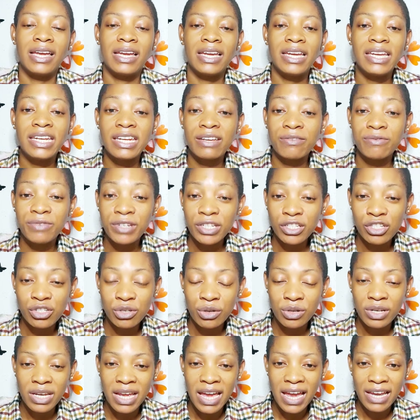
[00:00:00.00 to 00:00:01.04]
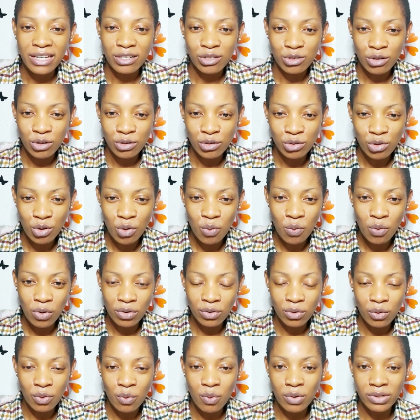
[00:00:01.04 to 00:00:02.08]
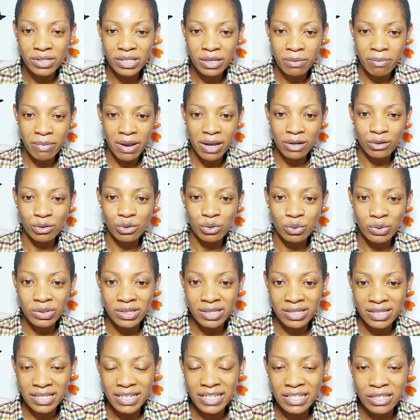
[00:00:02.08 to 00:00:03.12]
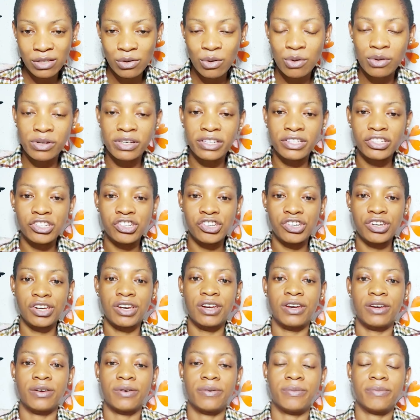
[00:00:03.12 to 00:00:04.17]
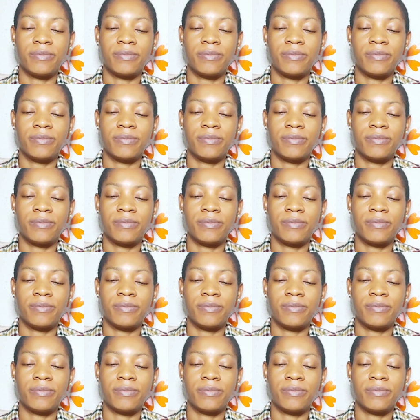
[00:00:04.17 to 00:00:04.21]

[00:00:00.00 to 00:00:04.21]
In a vision, I saw someone who was about to sit on a chair.